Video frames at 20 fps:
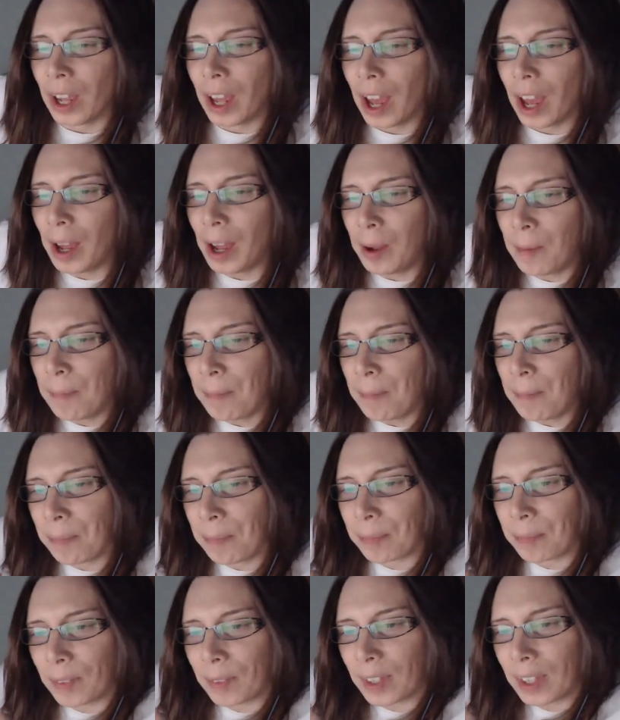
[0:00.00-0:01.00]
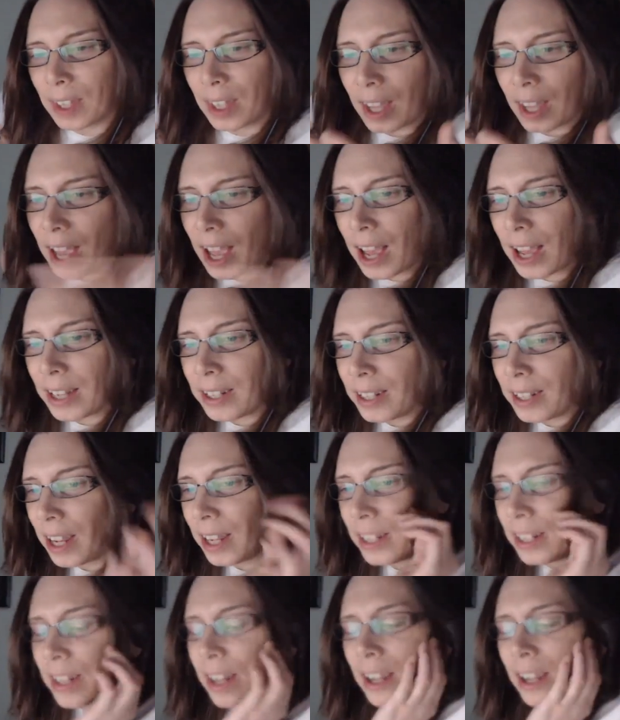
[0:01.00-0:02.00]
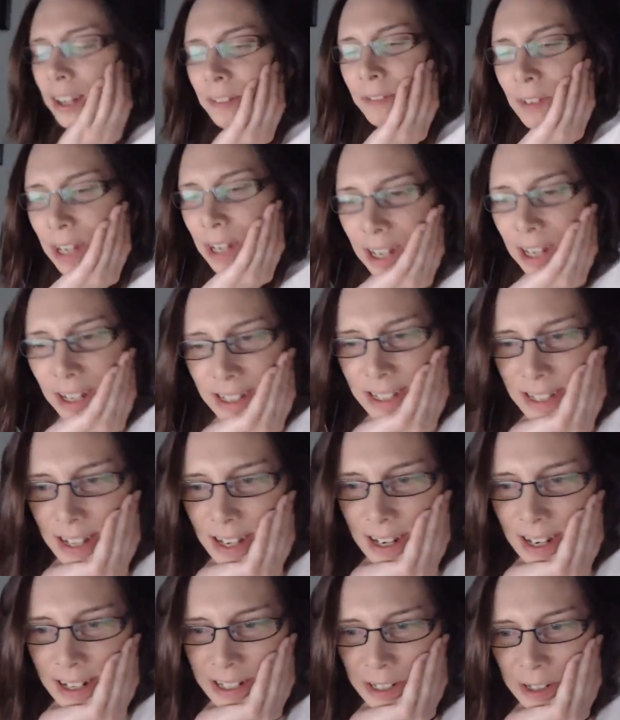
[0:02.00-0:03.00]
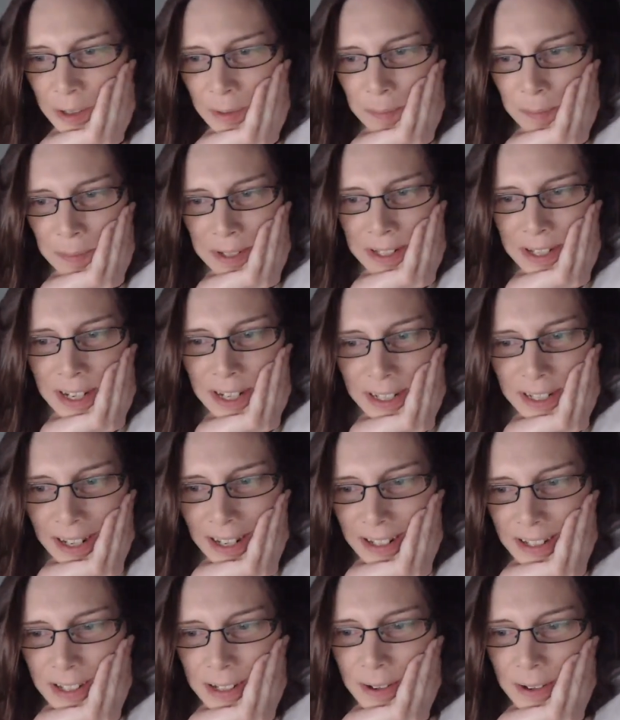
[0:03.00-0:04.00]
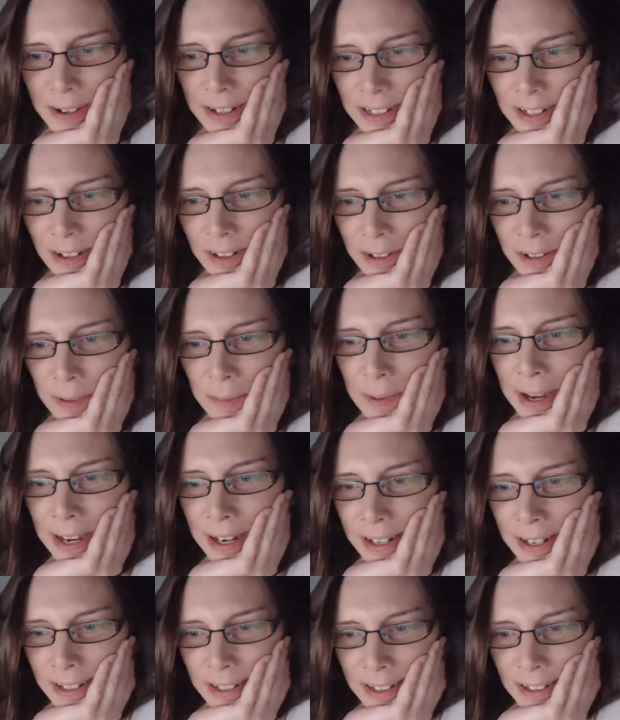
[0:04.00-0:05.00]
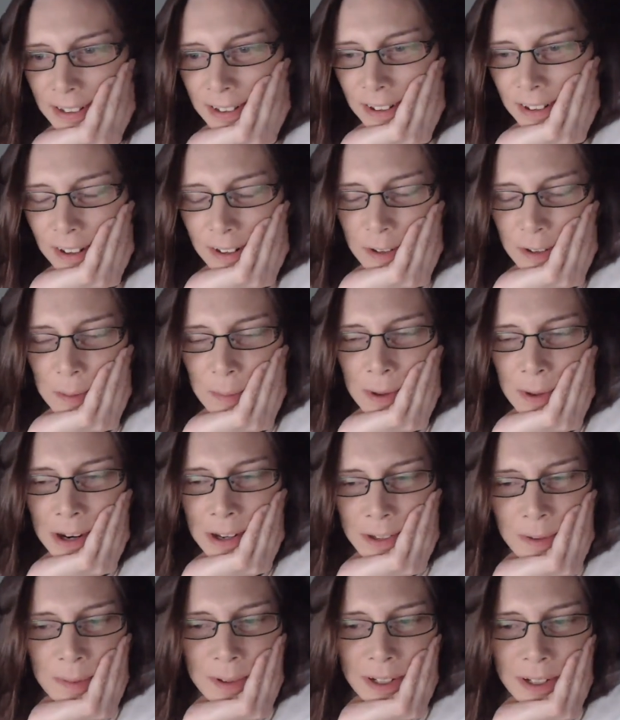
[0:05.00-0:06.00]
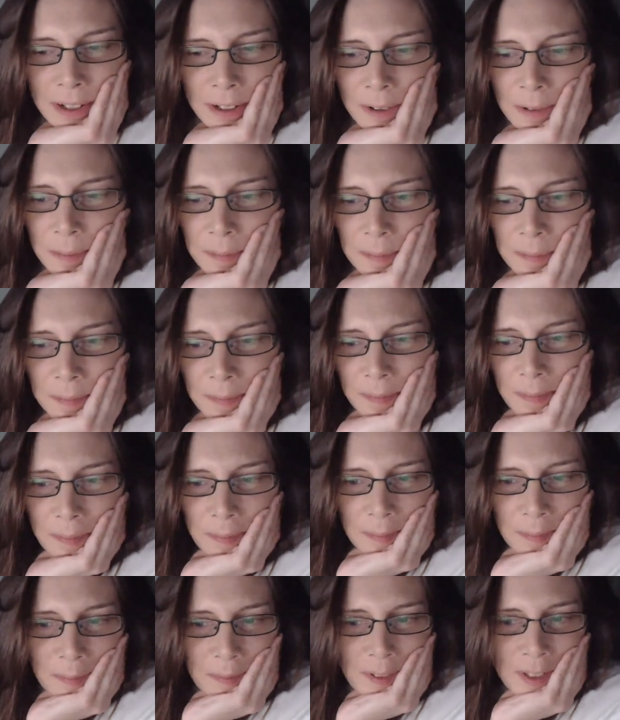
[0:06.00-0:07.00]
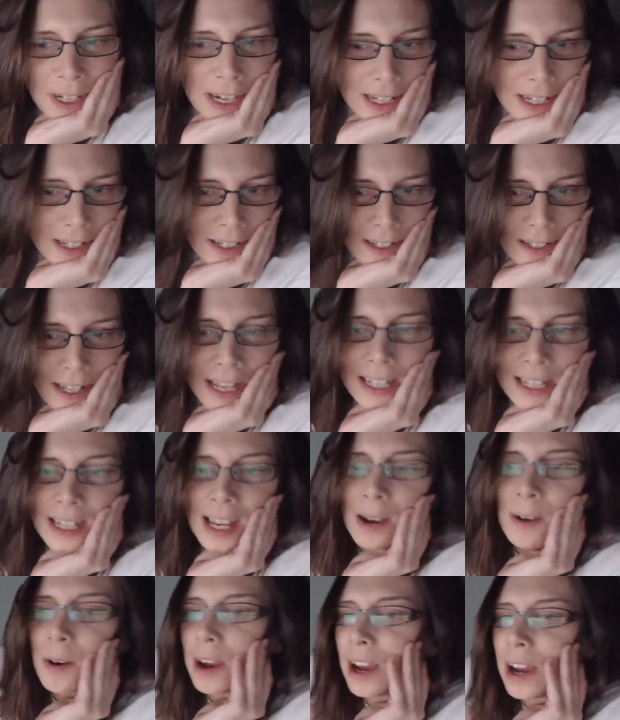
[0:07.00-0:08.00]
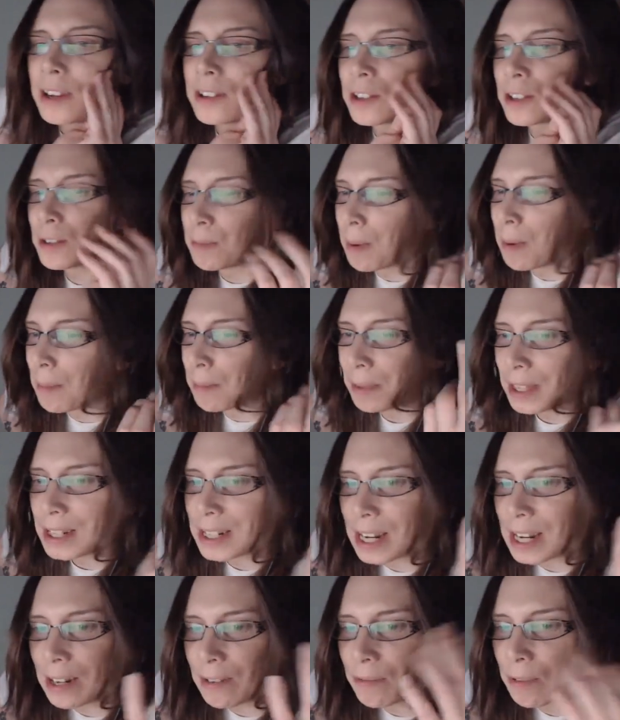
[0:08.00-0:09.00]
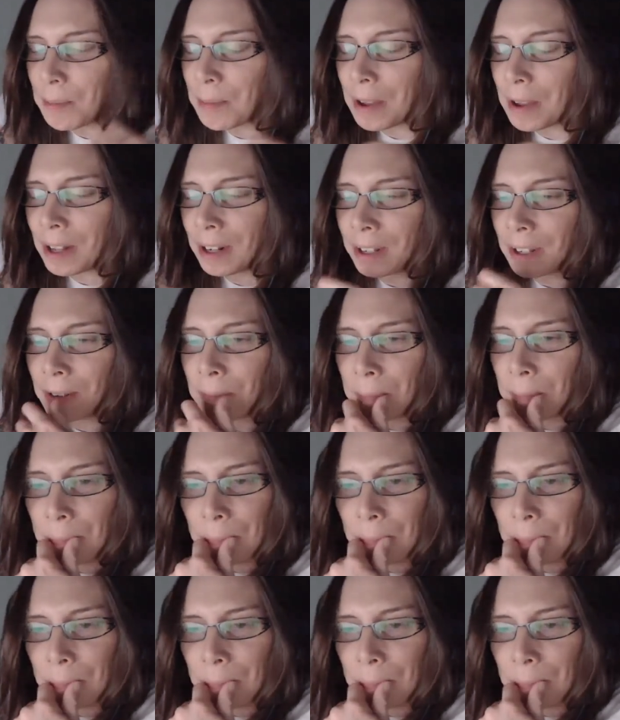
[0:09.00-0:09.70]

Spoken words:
And realised that I shouldn't be seeing that, so I had to look away and he had to close the browser. So that's how I just remember the date from earlier.